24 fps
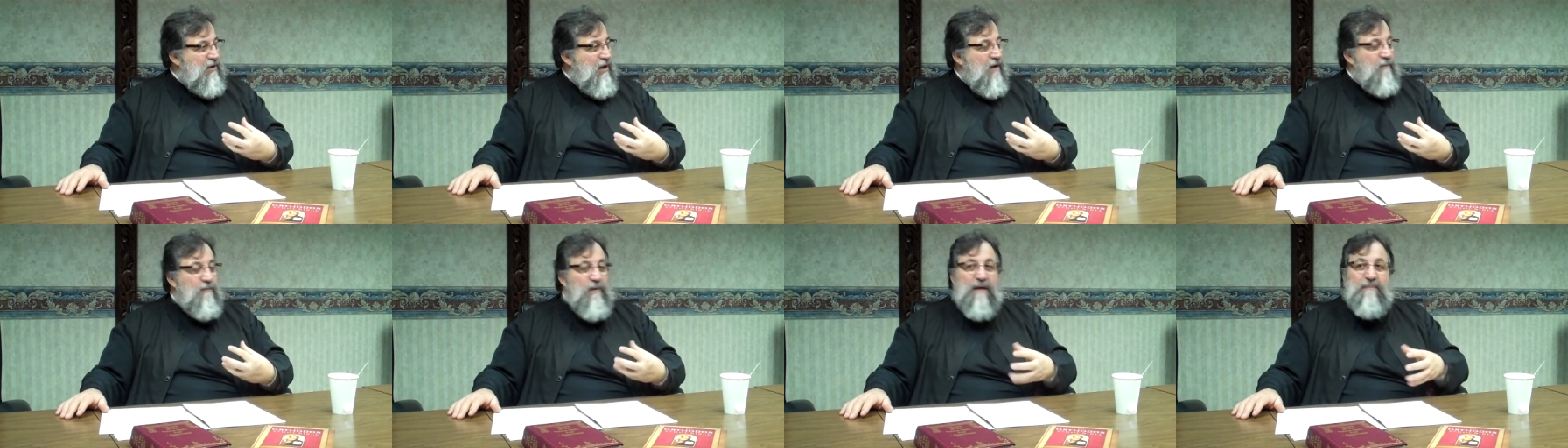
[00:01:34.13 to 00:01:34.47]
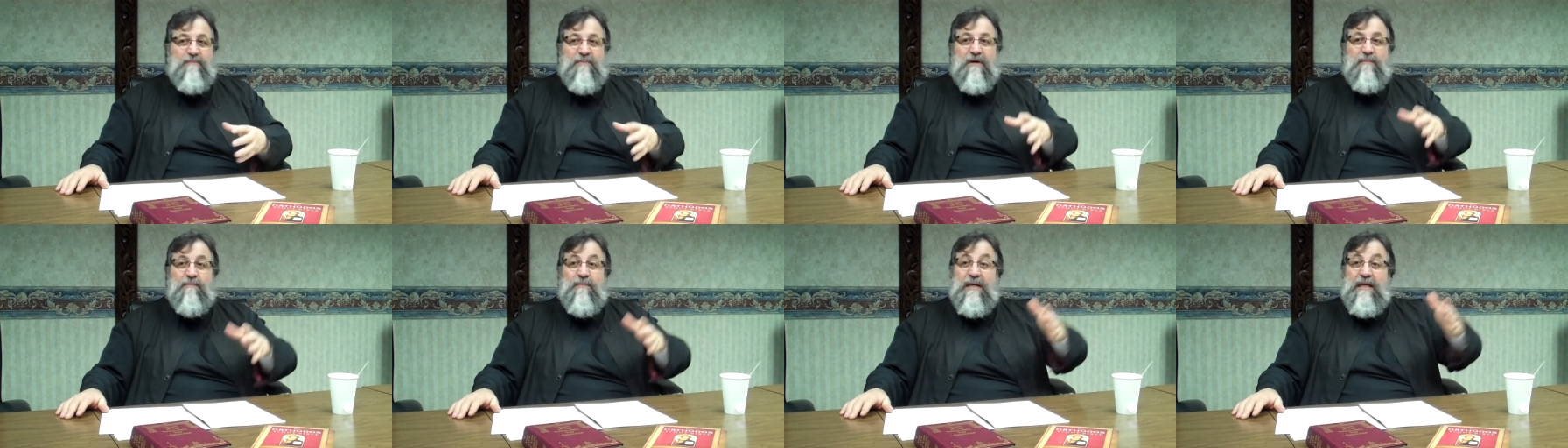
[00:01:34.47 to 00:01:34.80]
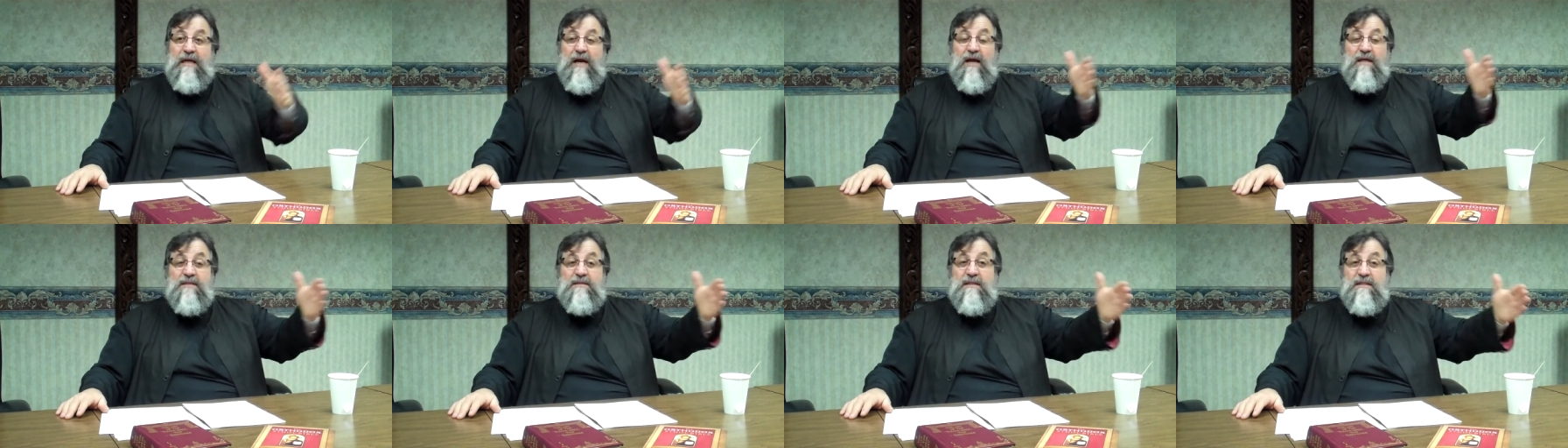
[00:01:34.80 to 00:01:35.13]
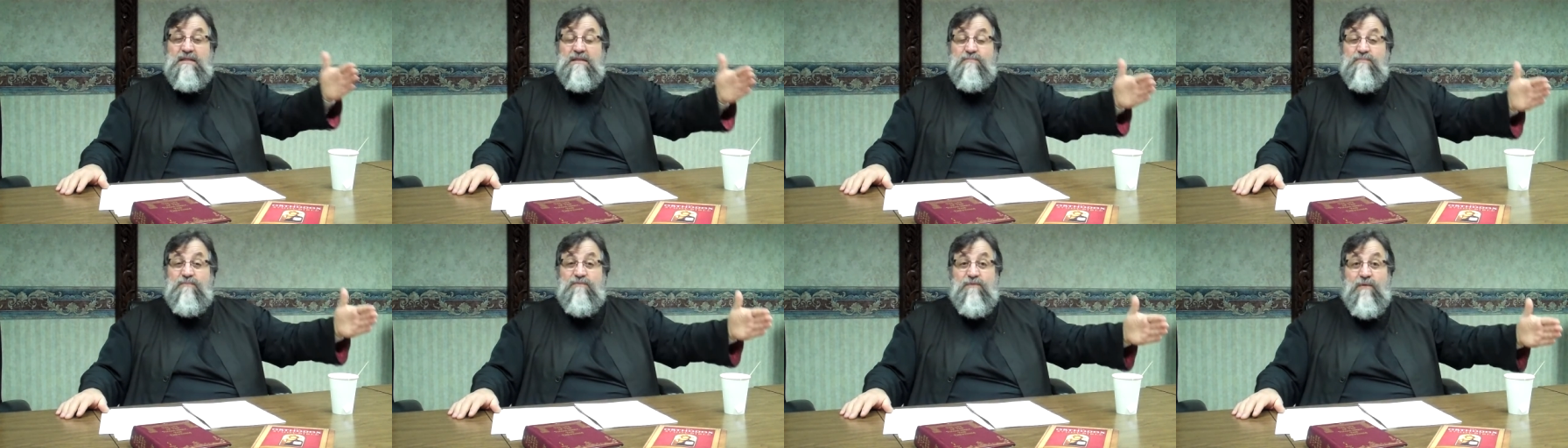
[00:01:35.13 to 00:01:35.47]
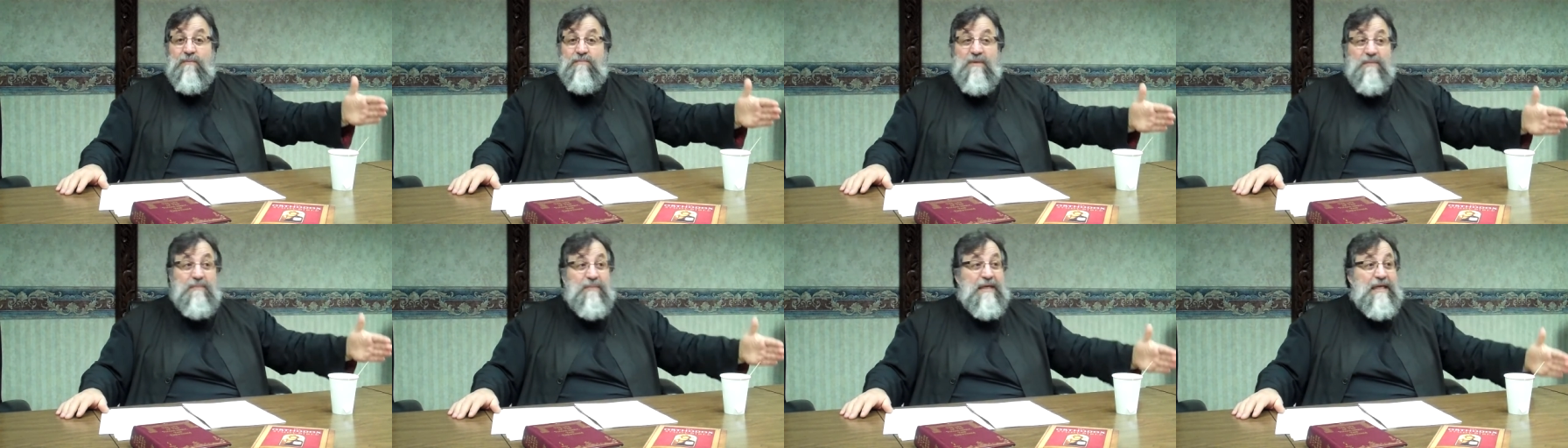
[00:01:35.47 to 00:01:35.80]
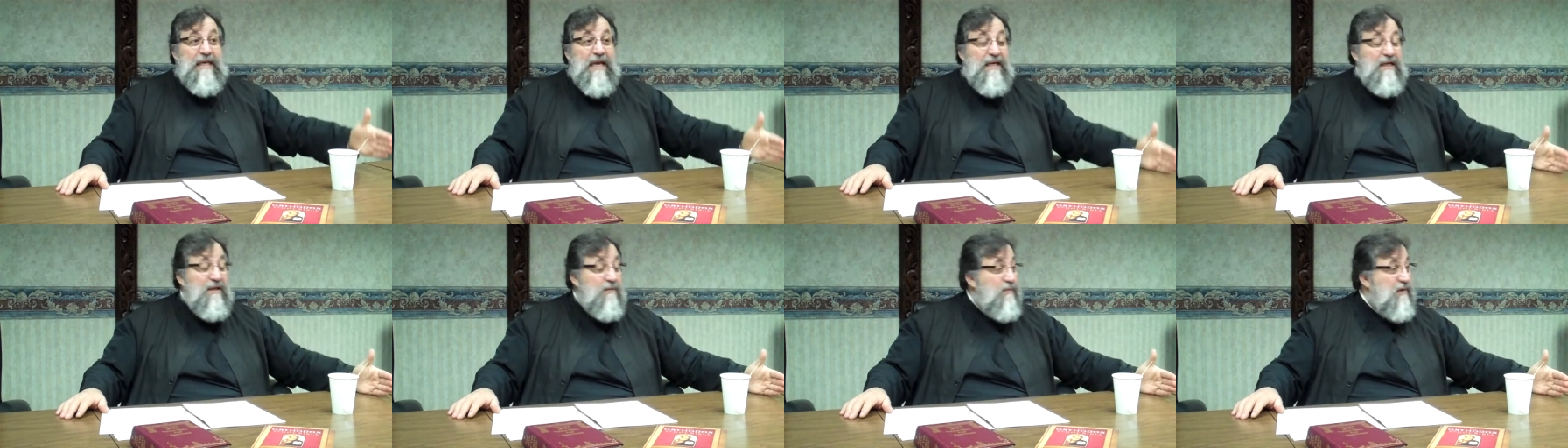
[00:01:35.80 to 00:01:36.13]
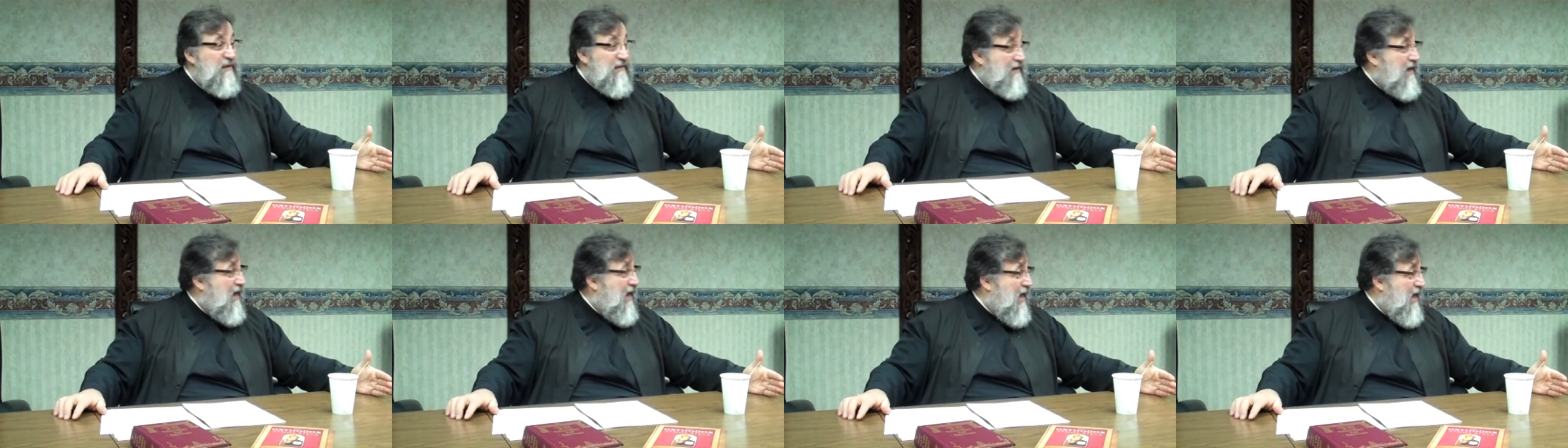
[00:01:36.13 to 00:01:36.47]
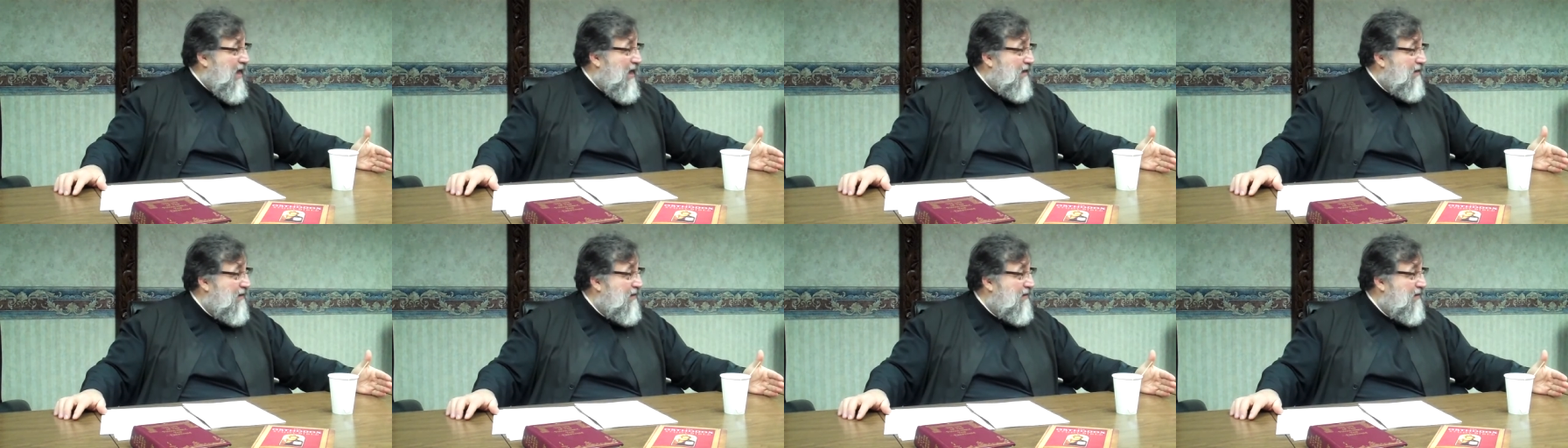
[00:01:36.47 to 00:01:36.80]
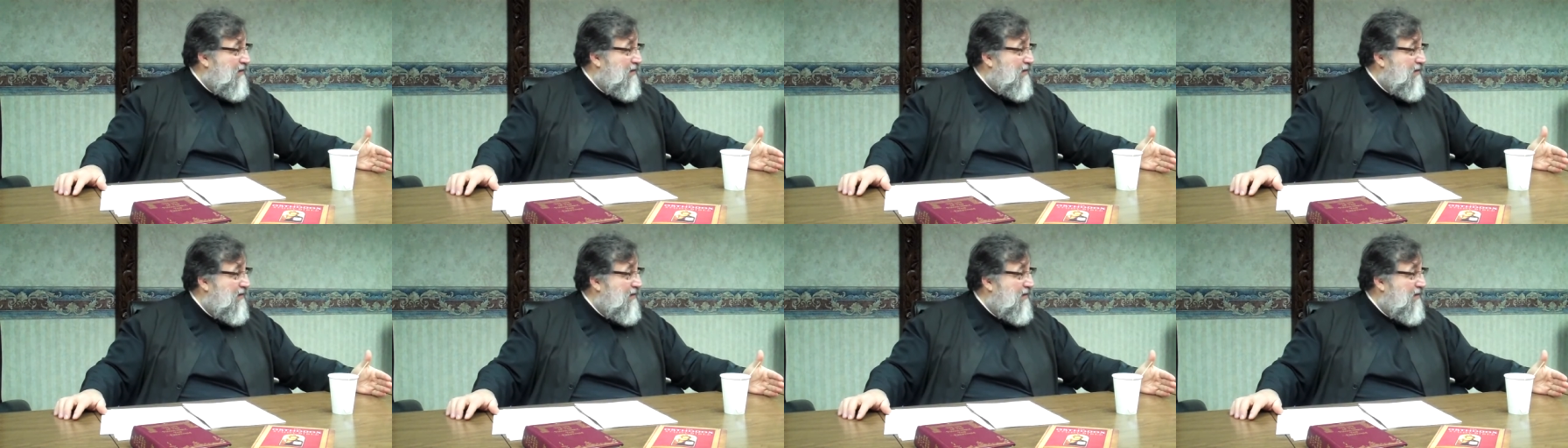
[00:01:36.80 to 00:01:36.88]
long white beard because he's from the beginning with God,